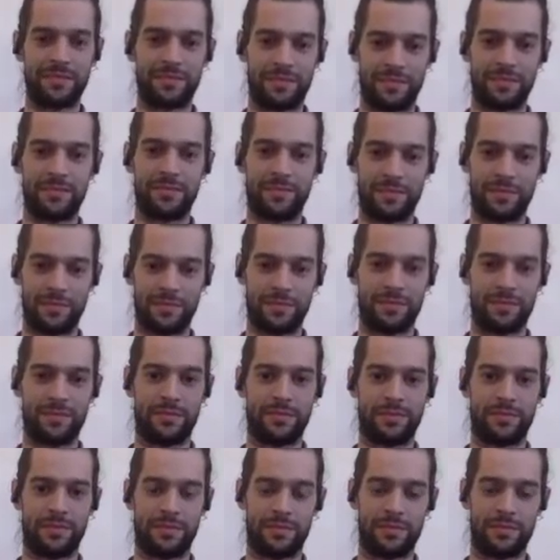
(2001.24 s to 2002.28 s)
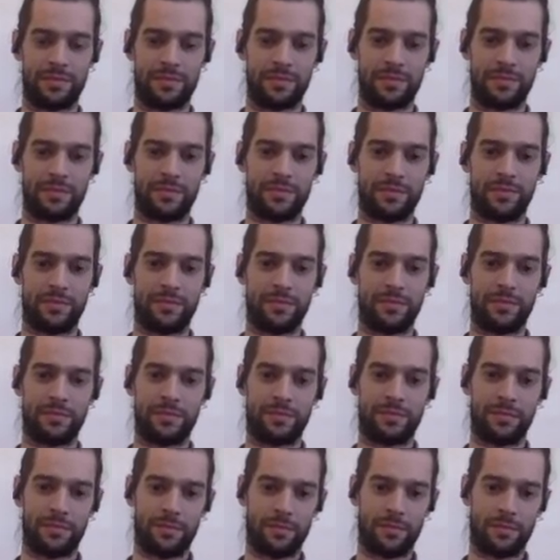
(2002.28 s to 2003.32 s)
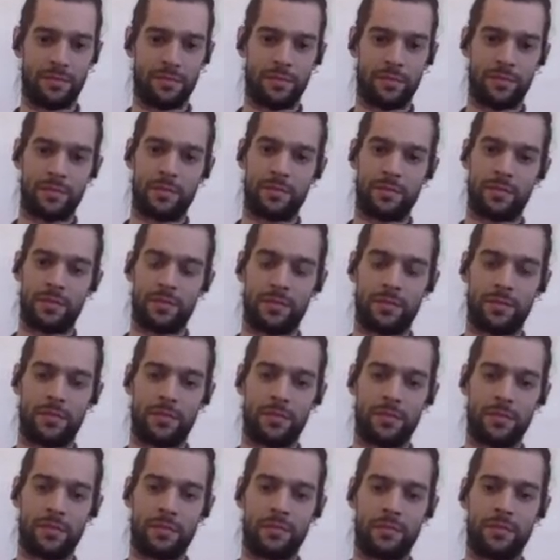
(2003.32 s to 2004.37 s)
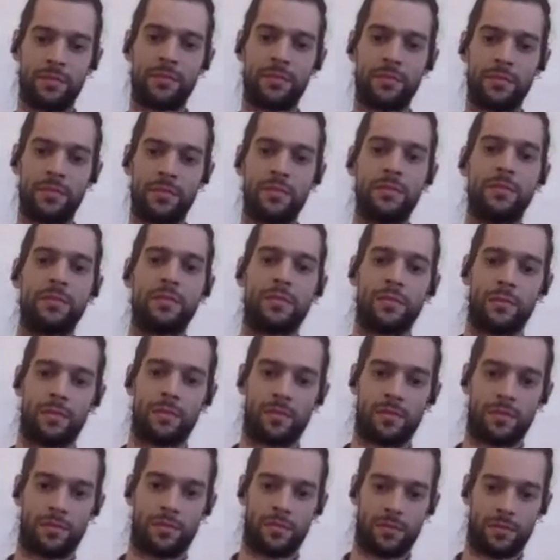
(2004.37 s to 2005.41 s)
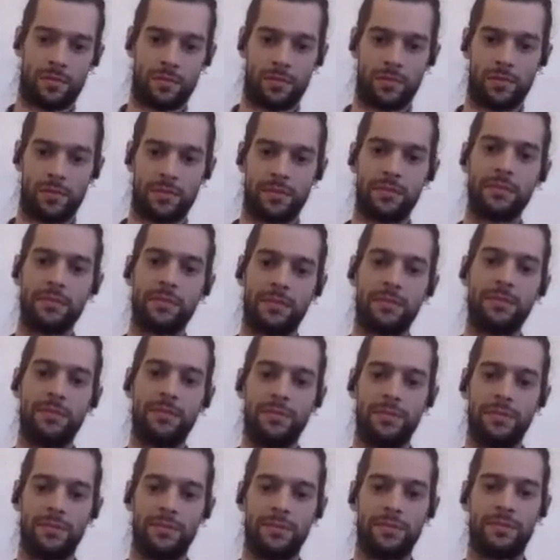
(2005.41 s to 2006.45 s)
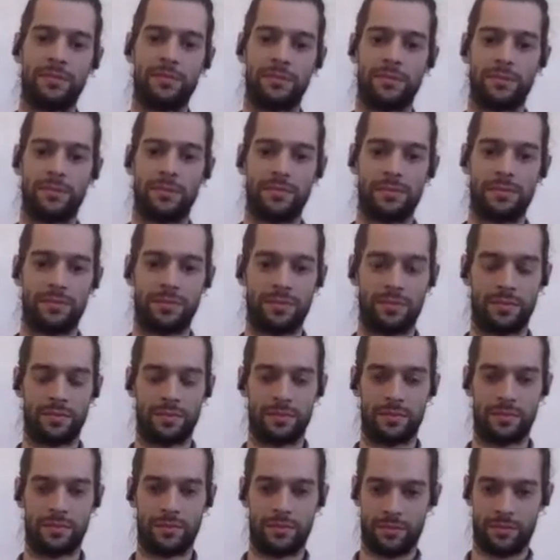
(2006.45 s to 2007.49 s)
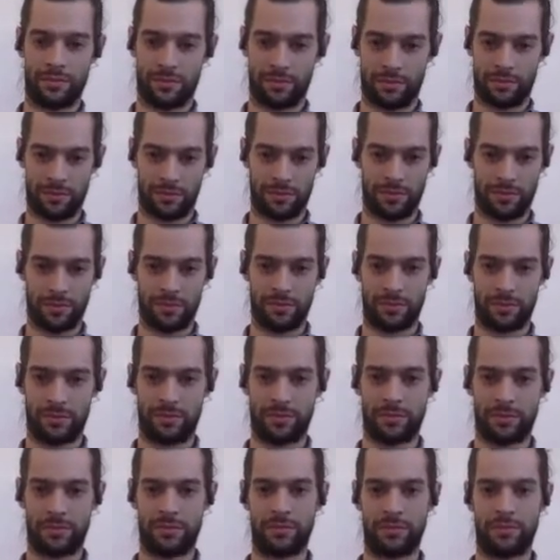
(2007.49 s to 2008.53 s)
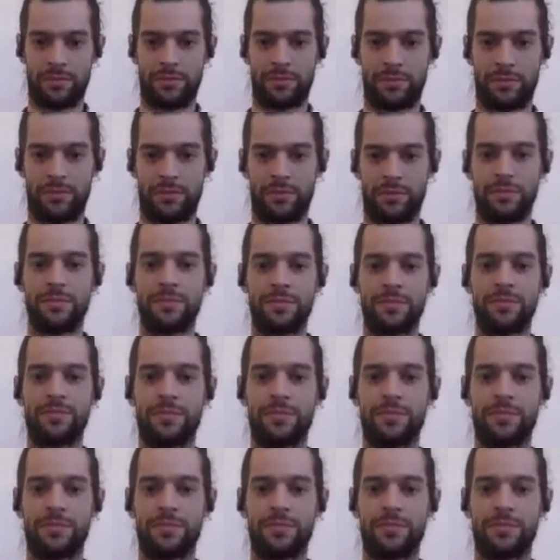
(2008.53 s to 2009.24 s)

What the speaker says: (silent)